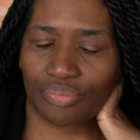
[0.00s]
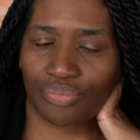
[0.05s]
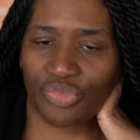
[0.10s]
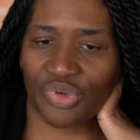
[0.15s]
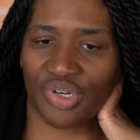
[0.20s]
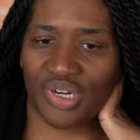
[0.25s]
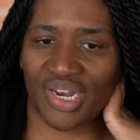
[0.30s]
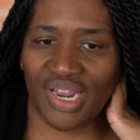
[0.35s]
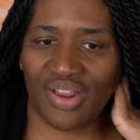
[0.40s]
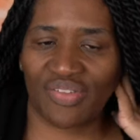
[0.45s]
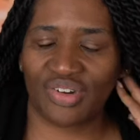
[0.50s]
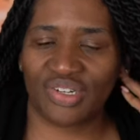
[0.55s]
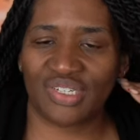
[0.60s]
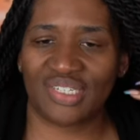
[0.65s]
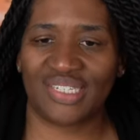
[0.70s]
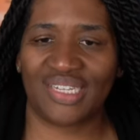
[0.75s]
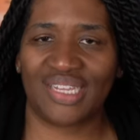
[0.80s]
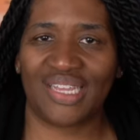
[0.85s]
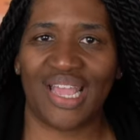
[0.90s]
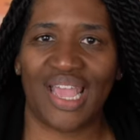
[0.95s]
We're never
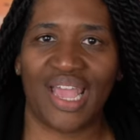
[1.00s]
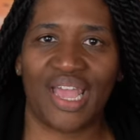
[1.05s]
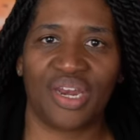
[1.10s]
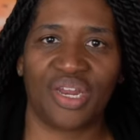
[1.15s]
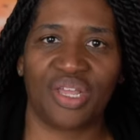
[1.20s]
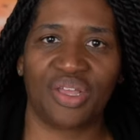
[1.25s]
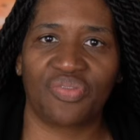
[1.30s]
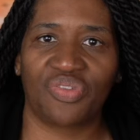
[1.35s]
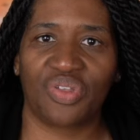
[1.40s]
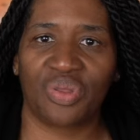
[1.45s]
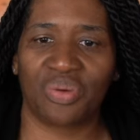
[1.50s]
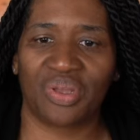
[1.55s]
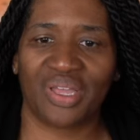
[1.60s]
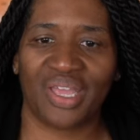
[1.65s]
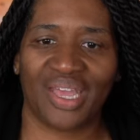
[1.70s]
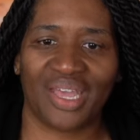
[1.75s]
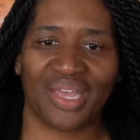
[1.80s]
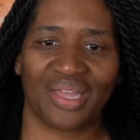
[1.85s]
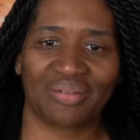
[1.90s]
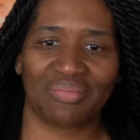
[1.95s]
seeing any of you
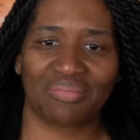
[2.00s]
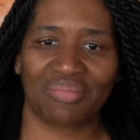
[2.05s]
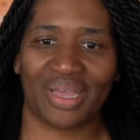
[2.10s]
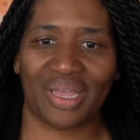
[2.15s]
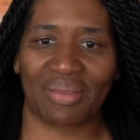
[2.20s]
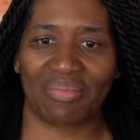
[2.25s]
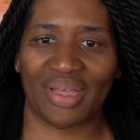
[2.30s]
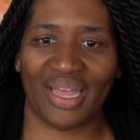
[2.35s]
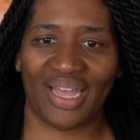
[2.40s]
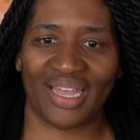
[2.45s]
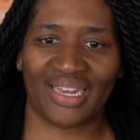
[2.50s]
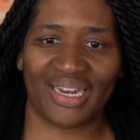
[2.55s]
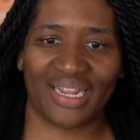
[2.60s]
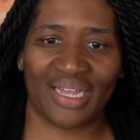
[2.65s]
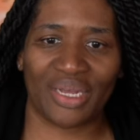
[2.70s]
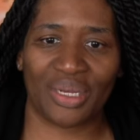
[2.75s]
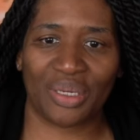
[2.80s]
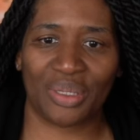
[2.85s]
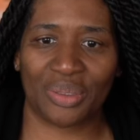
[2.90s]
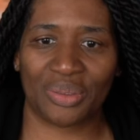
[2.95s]
again. Bye bye
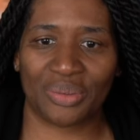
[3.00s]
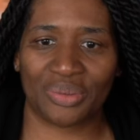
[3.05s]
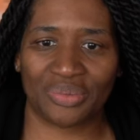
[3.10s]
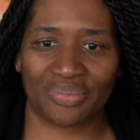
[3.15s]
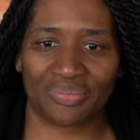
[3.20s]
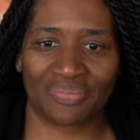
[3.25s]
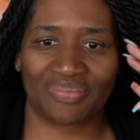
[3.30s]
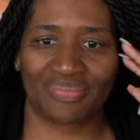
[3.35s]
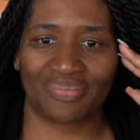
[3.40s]
now.